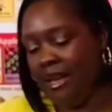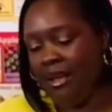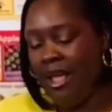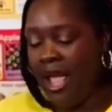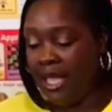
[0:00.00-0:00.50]

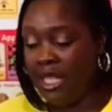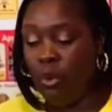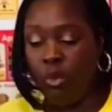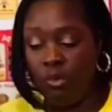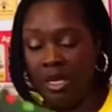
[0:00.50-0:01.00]
And then we'll
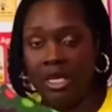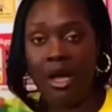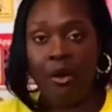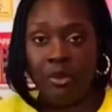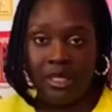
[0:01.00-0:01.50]
be done
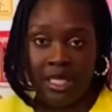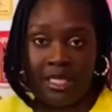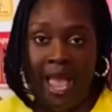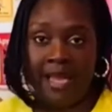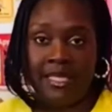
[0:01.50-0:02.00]
with this
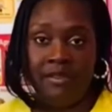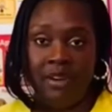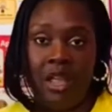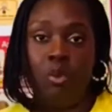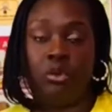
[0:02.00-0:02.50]
activity and
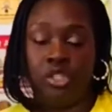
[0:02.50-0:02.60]
we'll just